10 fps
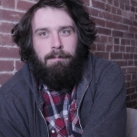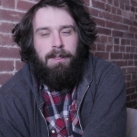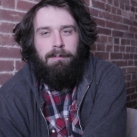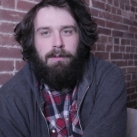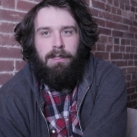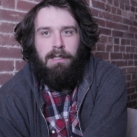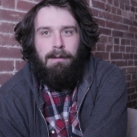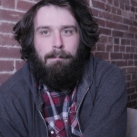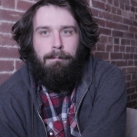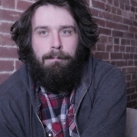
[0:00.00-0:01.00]
of people are going
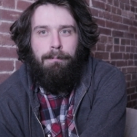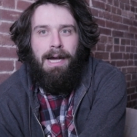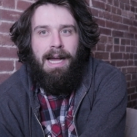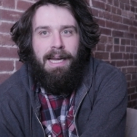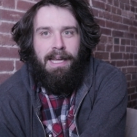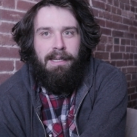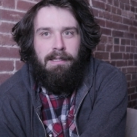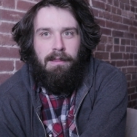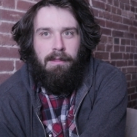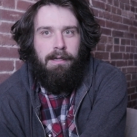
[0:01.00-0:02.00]
to buy
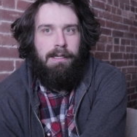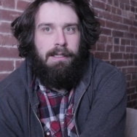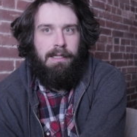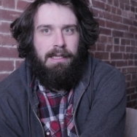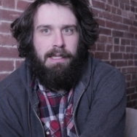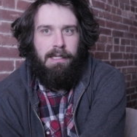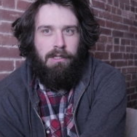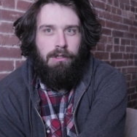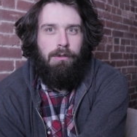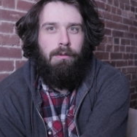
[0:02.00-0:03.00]
it thinking that they
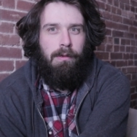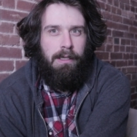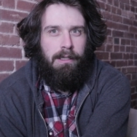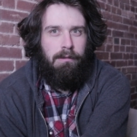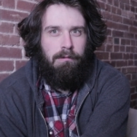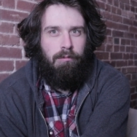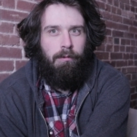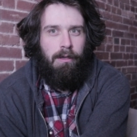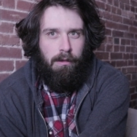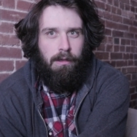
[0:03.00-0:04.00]
can do things
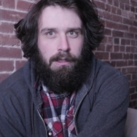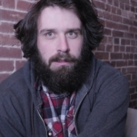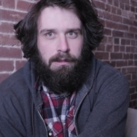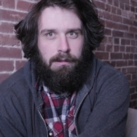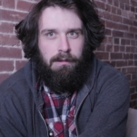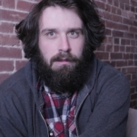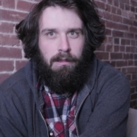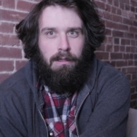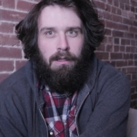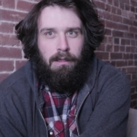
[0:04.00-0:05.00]
with this
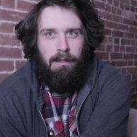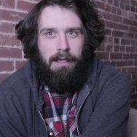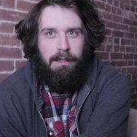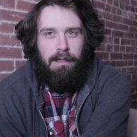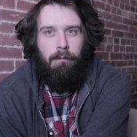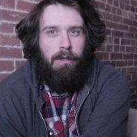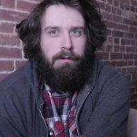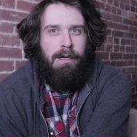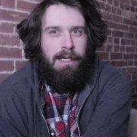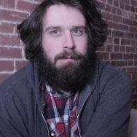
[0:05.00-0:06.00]
like they would
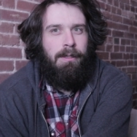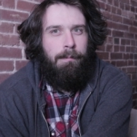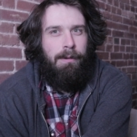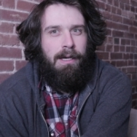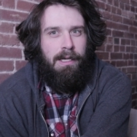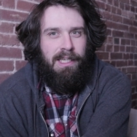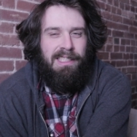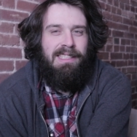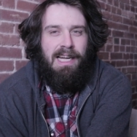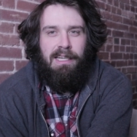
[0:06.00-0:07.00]
a Raspberry Pi and
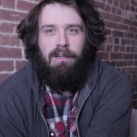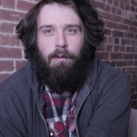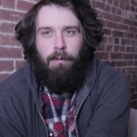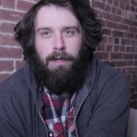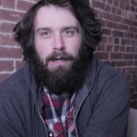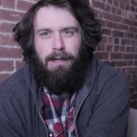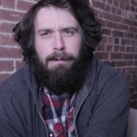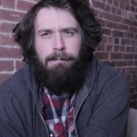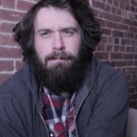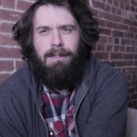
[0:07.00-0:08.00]
it's not going to work.
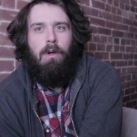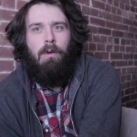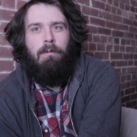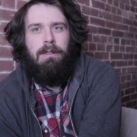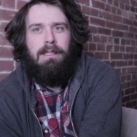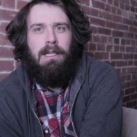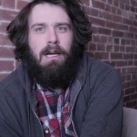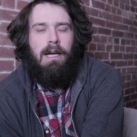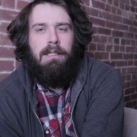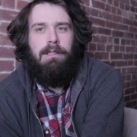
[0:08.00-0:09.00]
What's going to
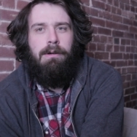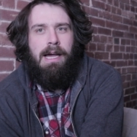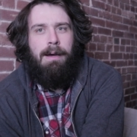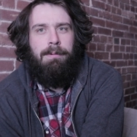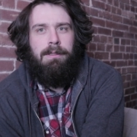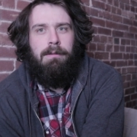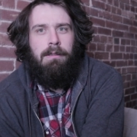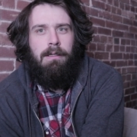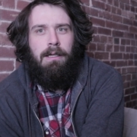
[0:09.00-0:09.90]
also happen